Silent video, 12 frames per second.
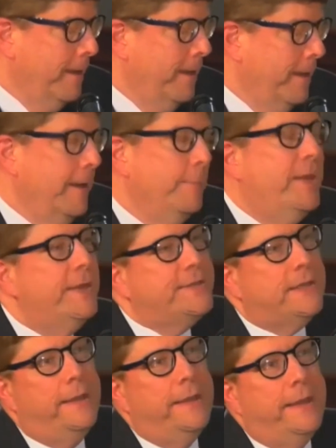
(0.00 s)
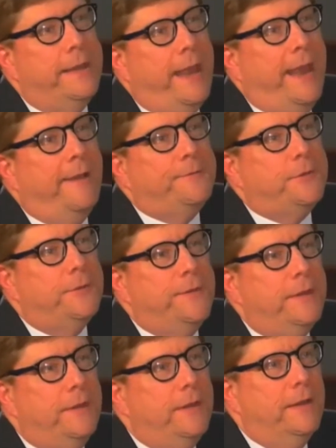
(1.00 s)
PSLA, after
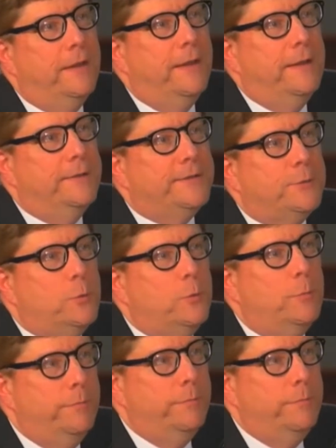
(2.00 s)
the school